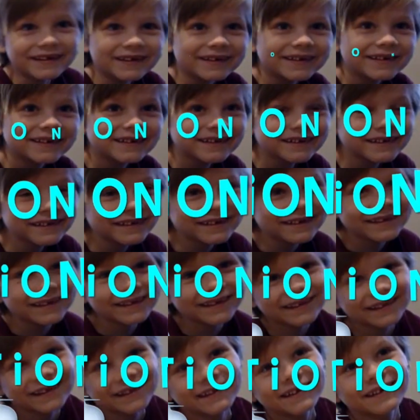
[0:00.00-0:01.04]
Yeah,
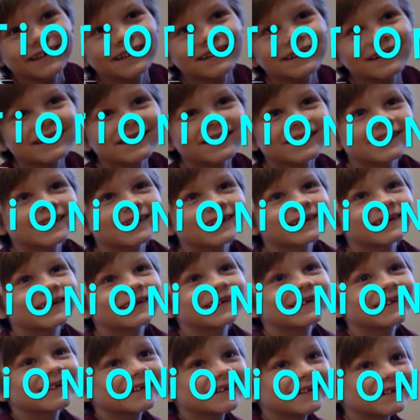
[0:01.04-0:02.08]
that's the fancy word for
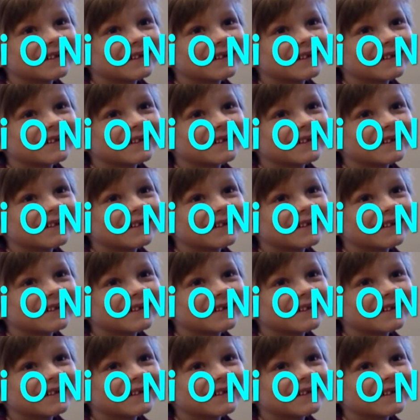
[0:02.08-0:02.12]
it.